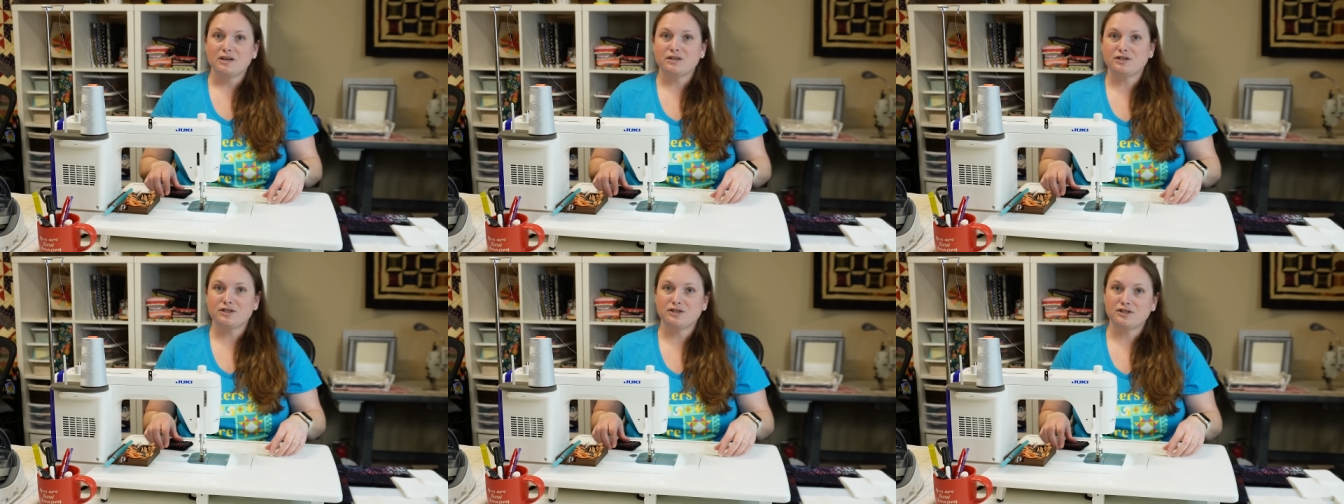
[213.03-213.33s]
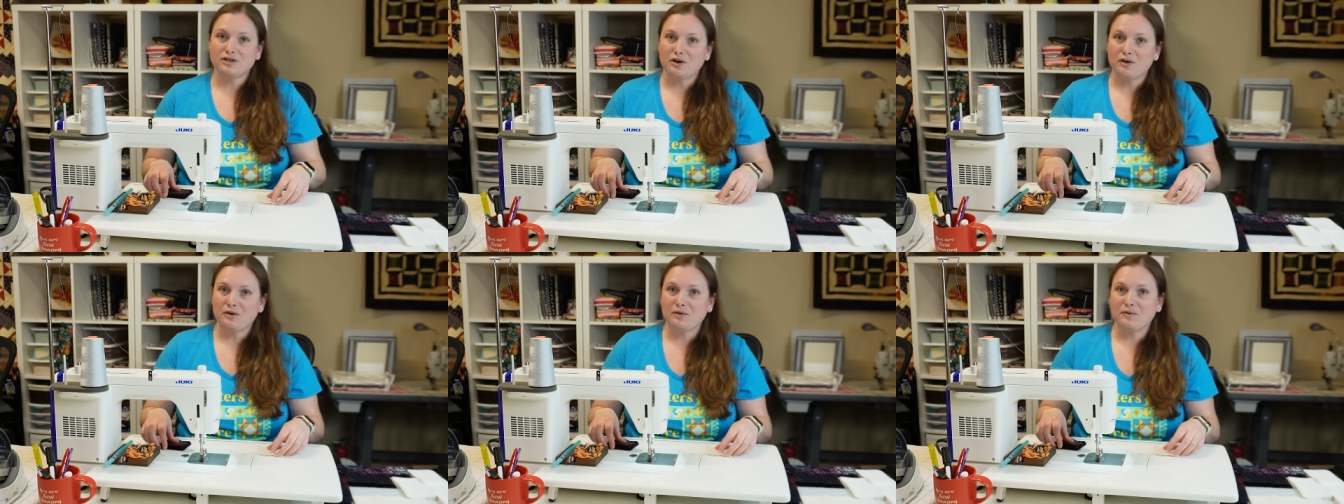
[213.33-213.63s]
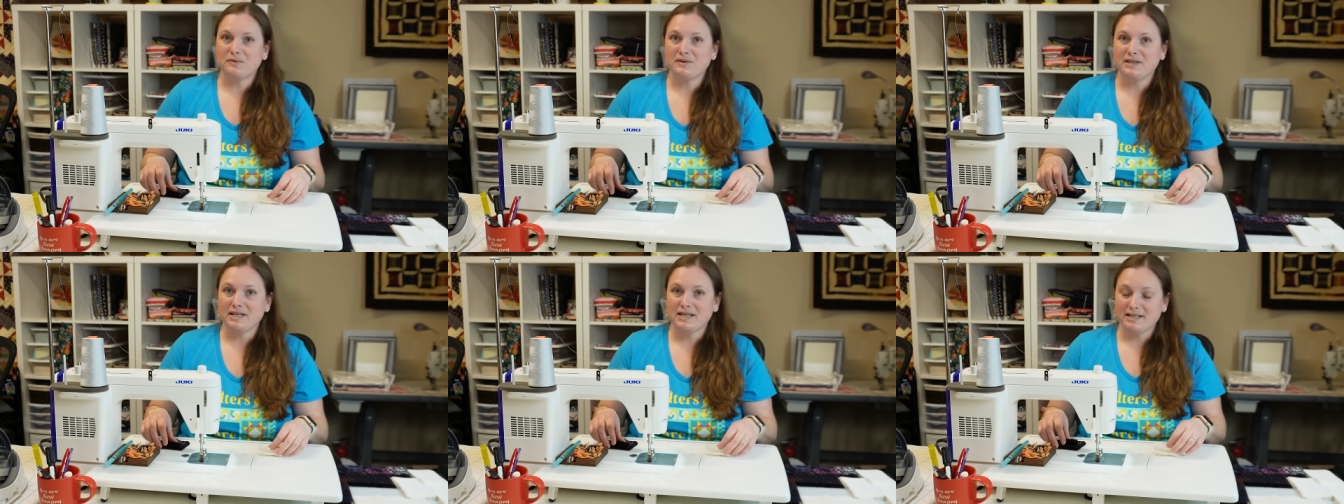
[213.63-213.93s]

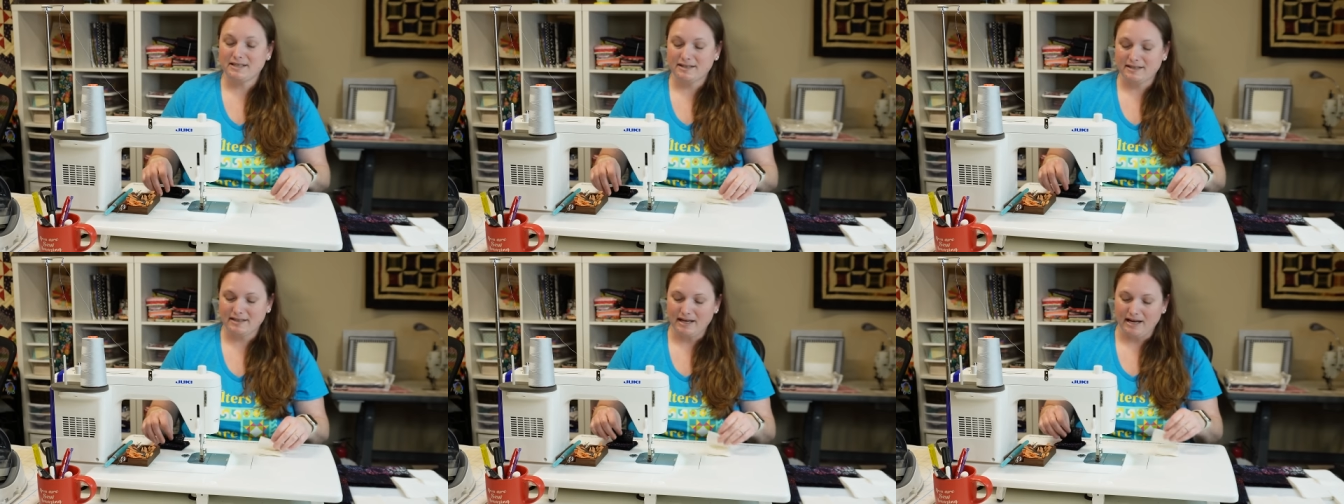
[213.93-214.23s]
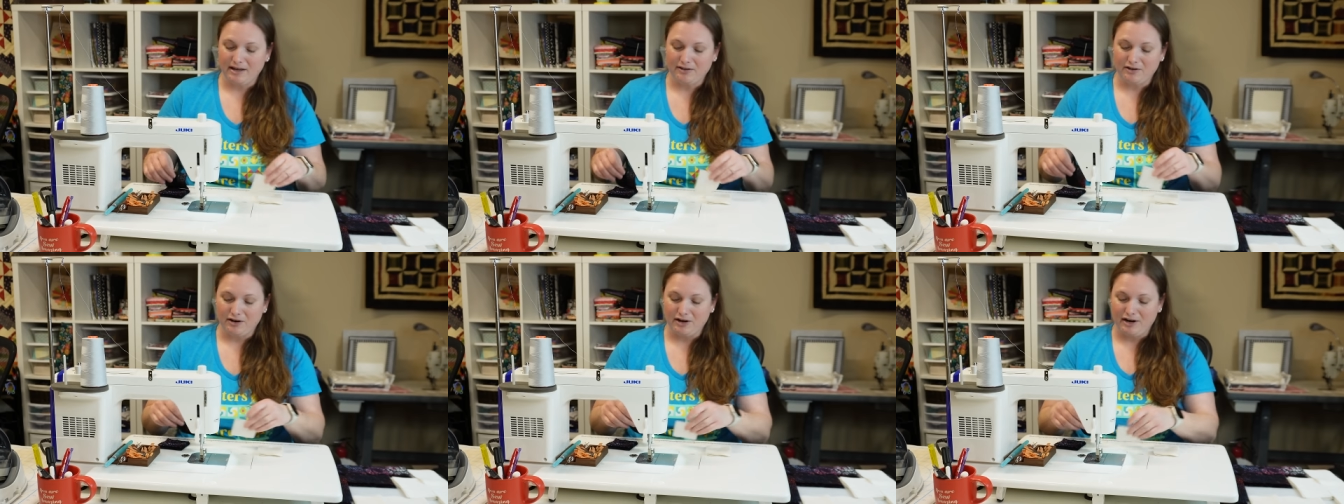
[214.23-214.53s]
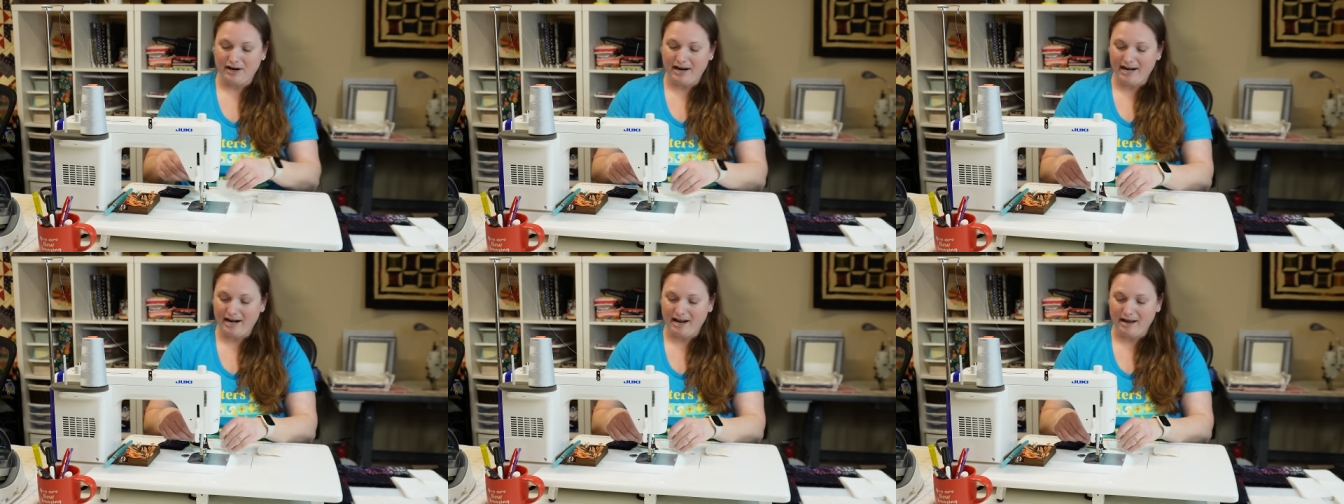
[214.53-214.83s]
sew these
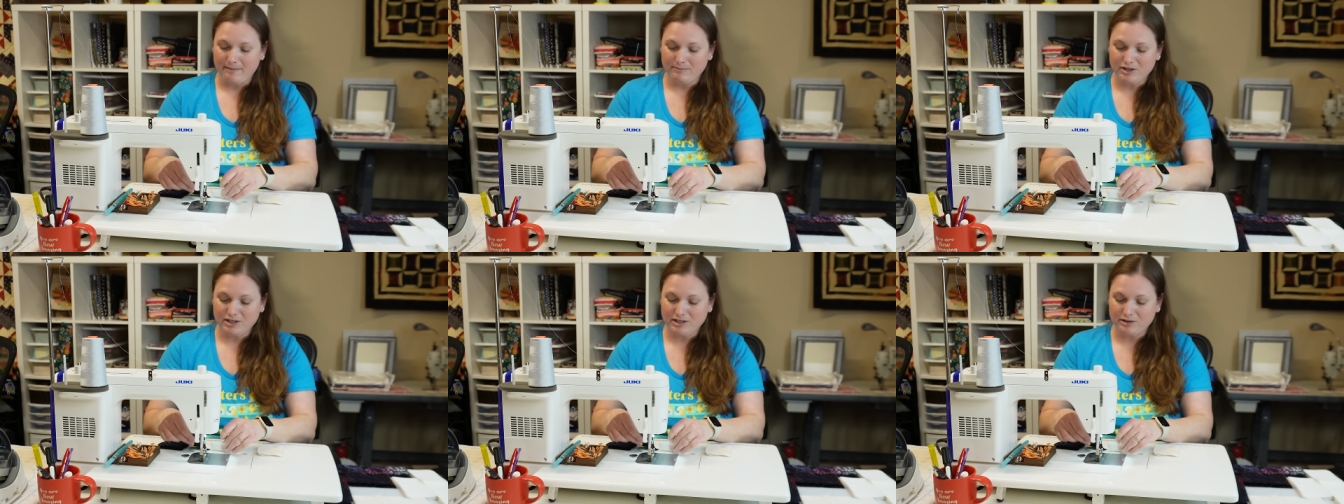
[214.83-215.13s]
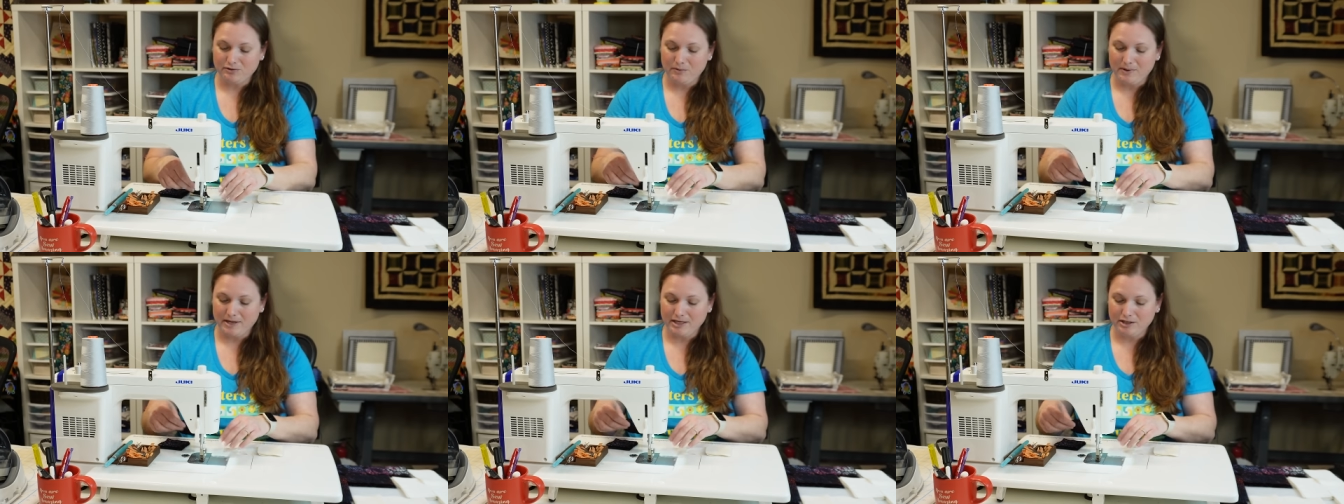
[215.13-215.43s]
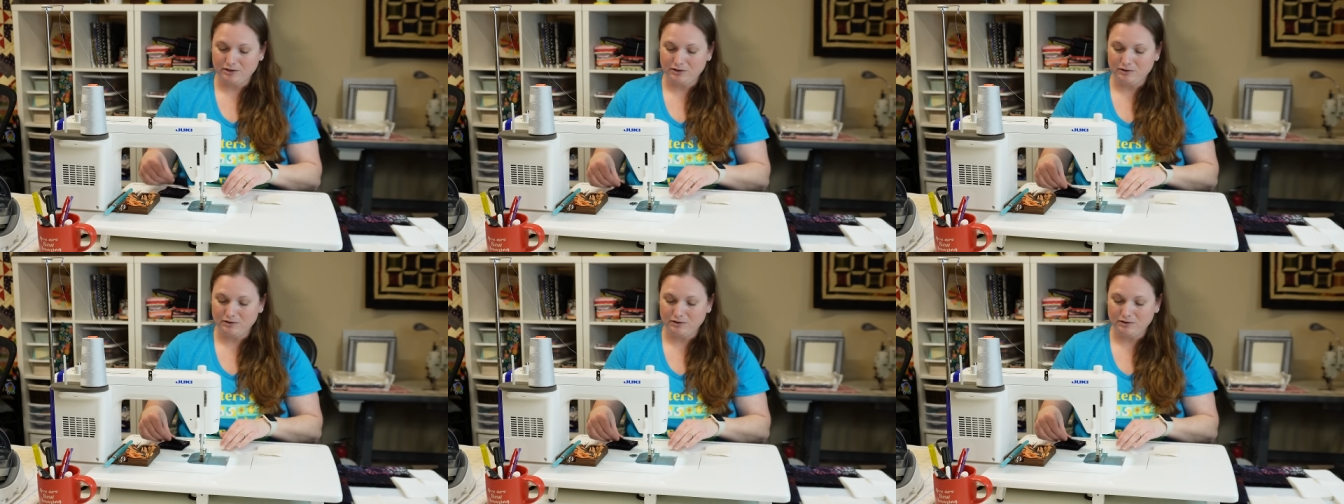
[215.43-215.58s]
together and I'm just going